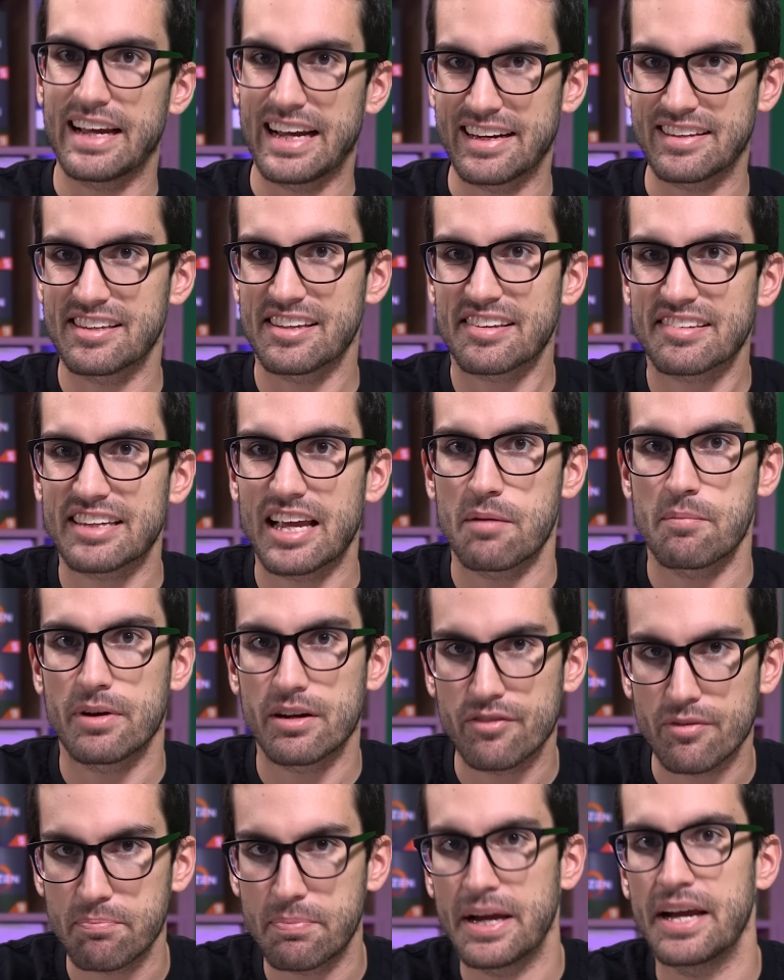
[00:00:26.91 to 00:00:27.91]
it's a
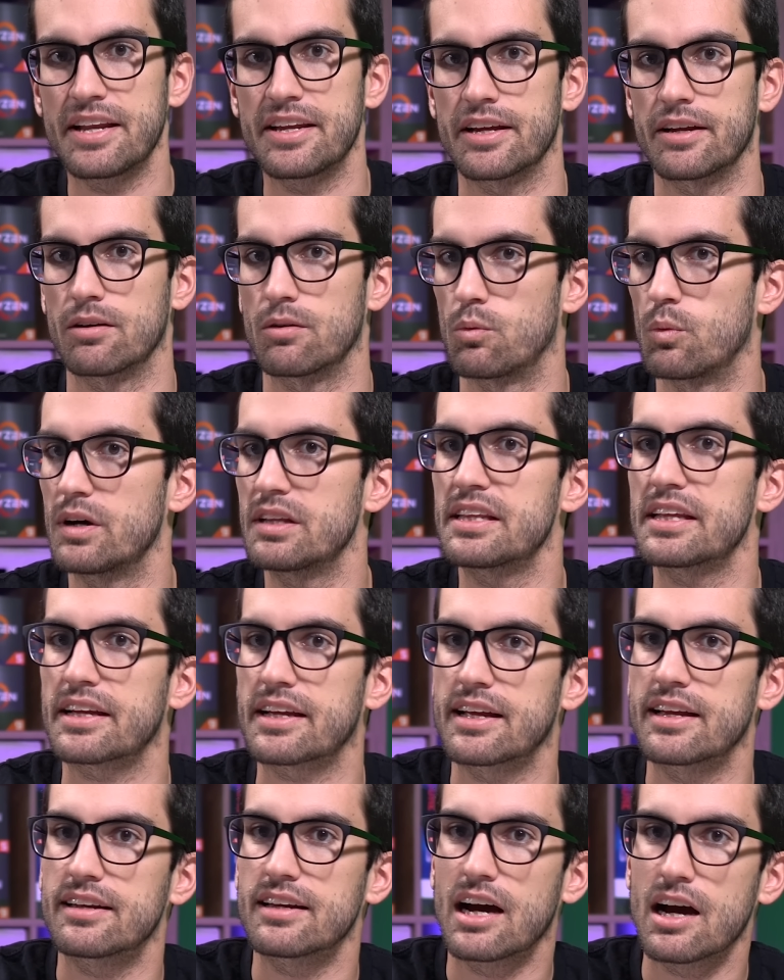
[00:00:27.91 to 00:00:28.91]
statement of opinion, one
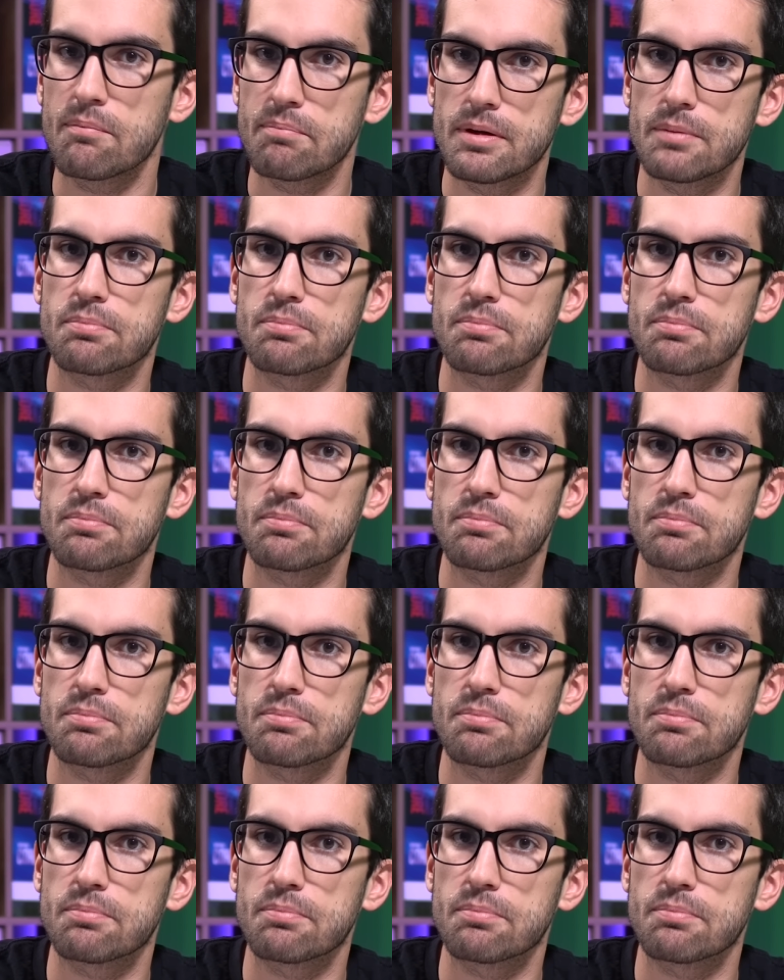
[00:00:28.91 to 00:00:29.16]
that cannot